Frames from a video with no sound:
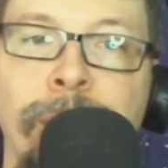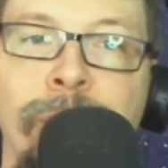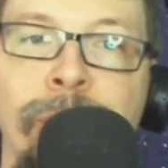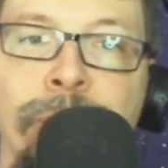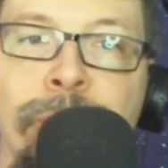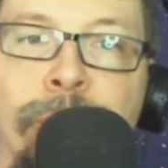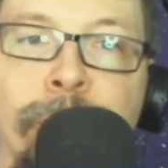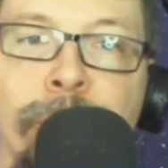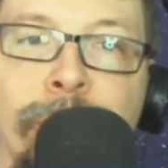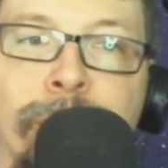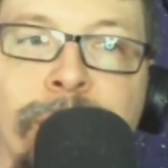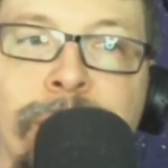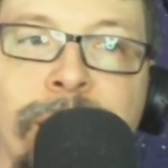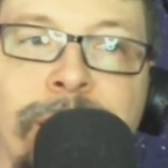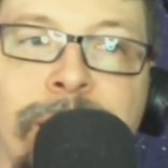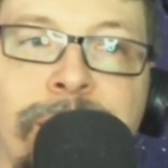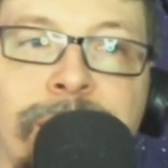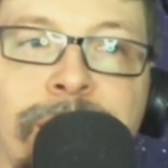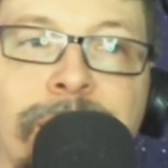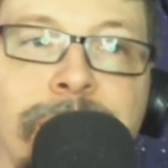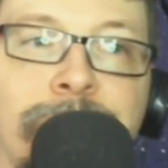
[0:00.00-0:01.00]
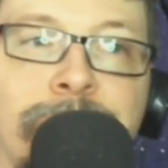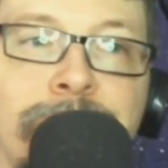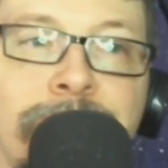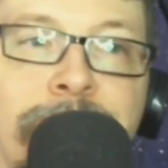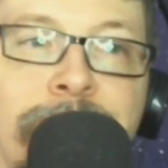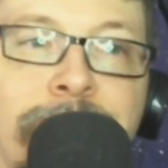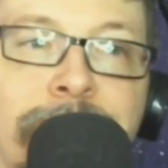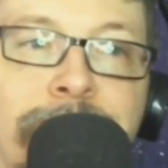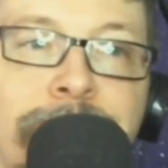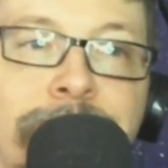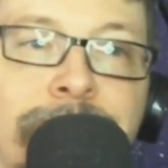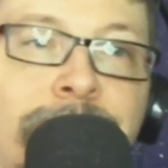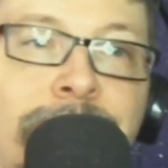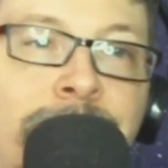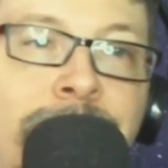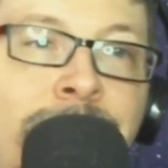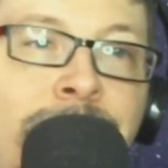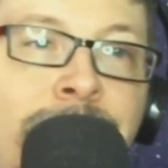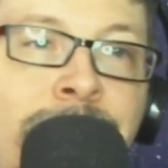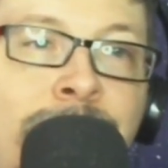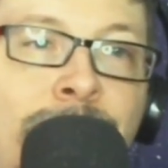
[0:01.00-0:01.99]
for ticket sites,
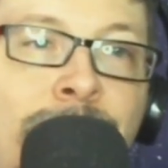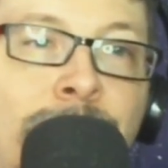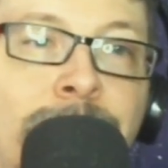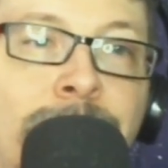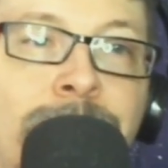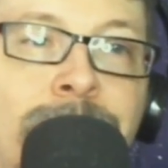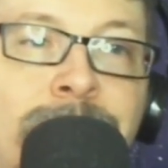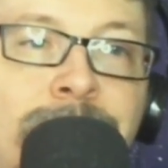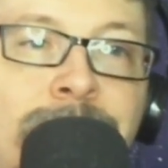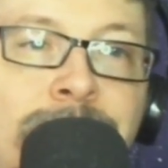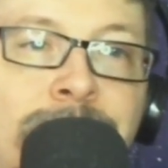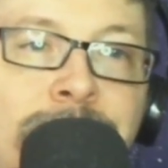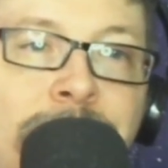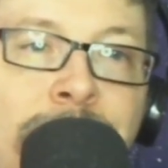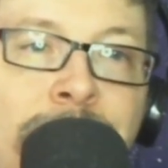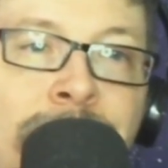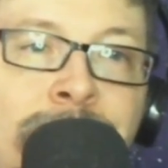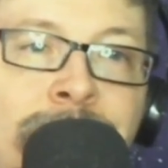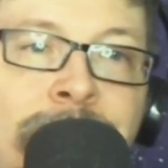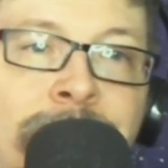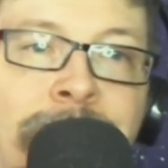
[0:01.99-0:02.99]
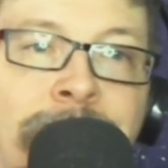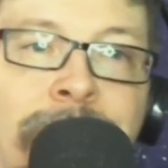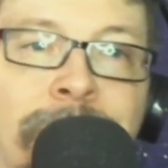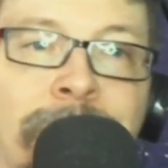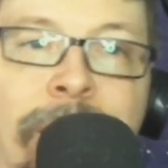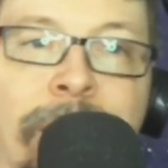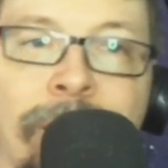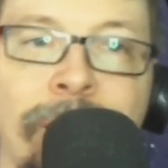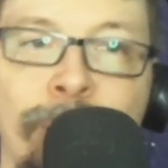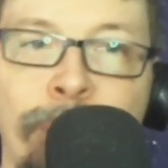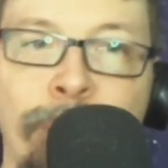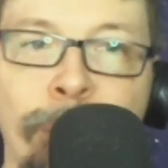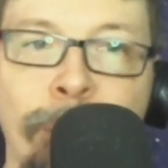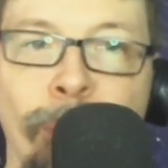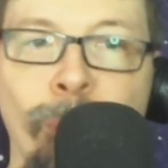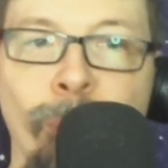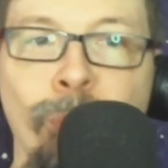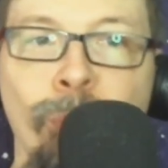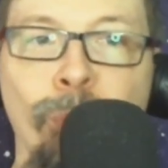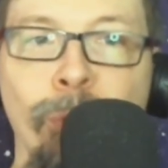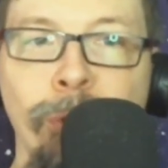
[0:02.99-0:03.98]
which sounds like a lot of
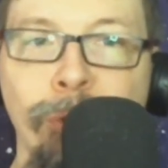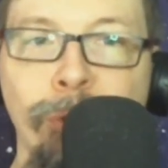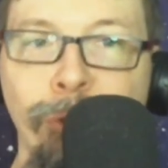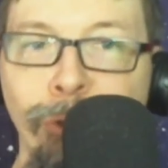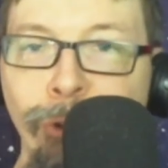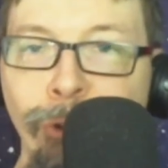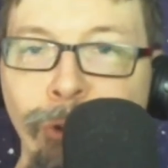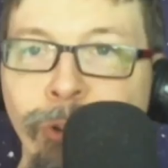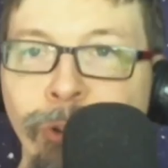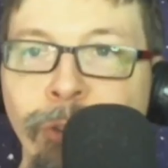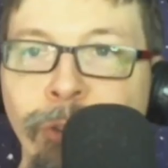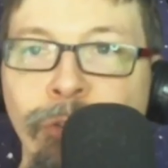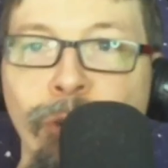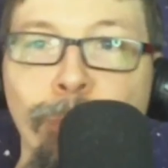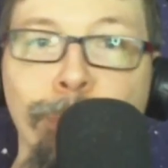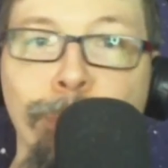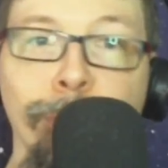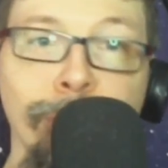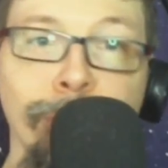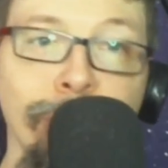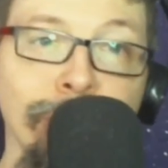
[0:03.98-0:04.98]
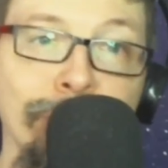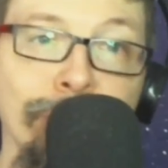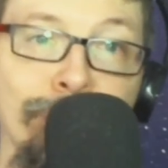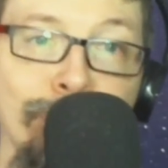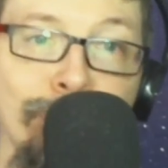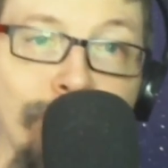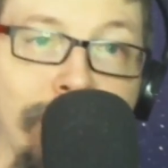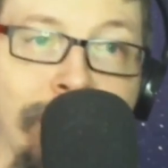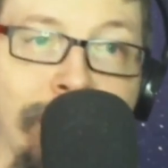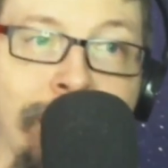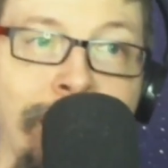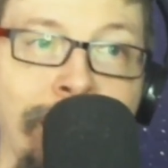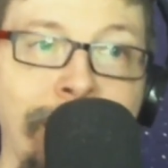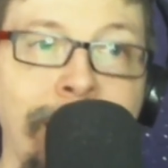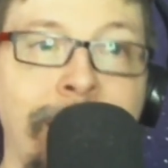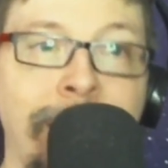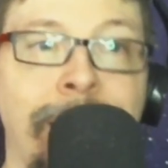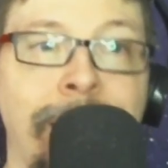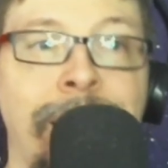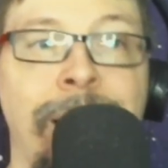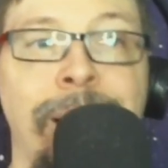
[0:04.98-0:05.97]
people weren't searching for Birds of Prey,
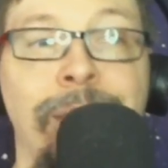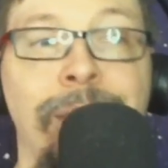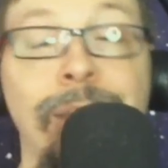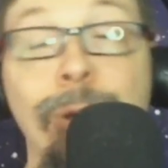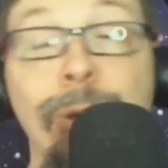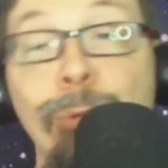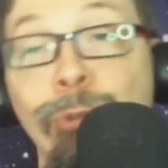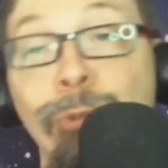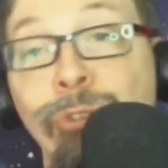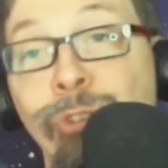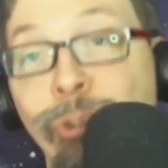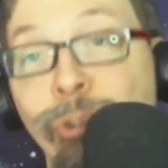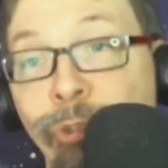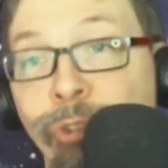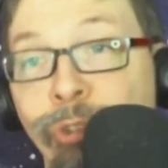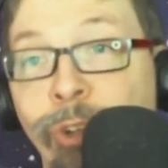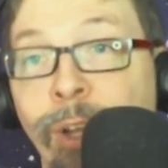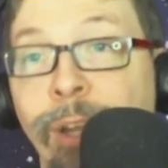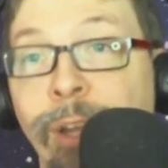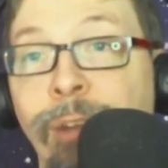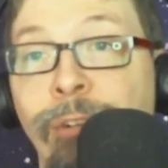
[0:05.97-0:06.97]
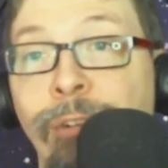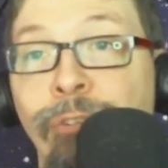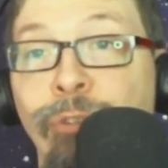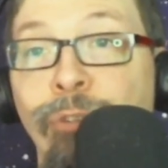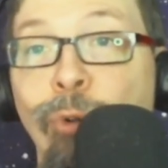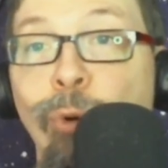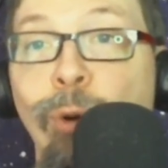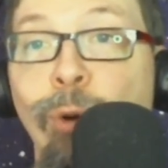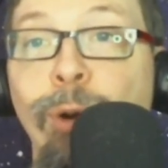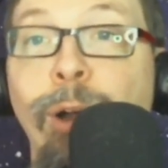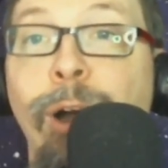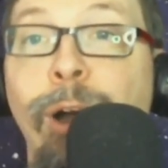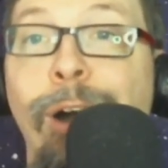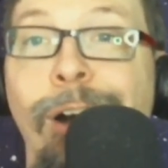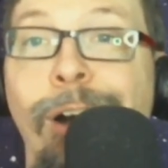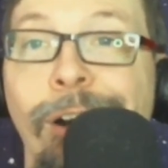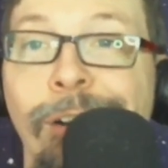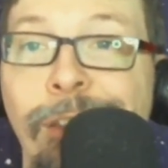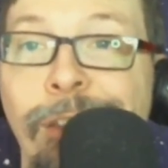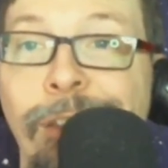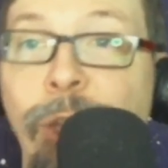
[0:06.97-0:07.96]
they were searching for
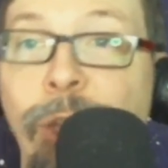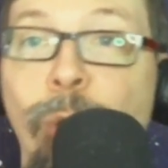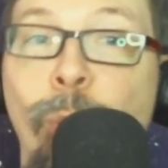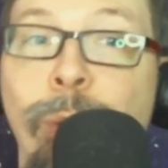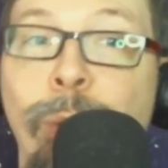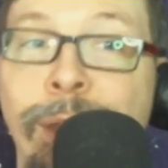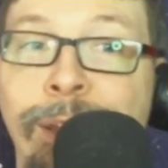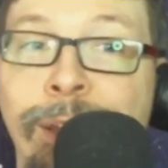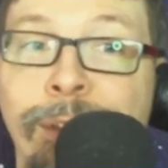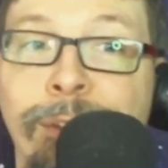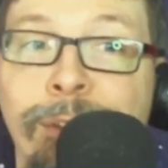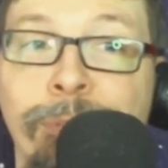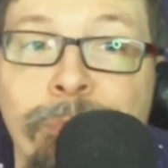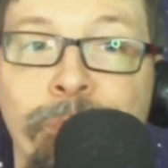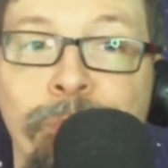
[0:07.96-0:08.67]
Harley Quinn.